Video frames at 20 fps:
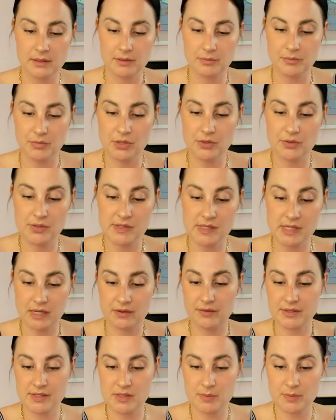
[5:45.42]
Muse
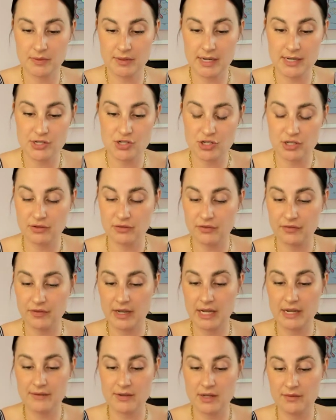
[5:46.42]
of Inspiration,
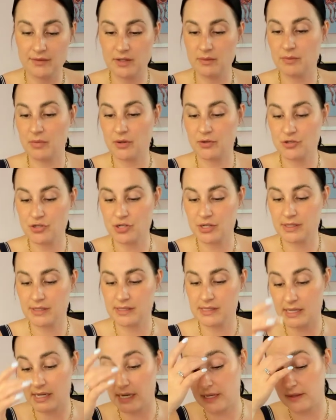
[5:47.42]
5 of
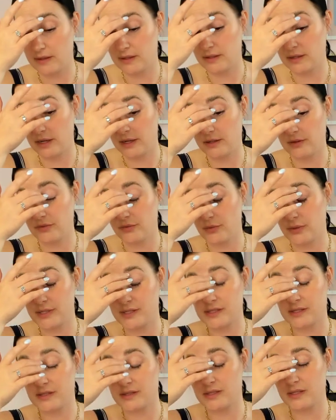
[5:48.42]
Emotions, and the 9 of
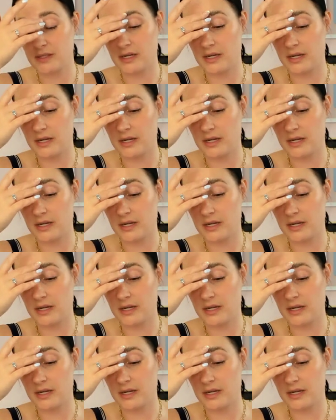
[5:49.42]
Voices.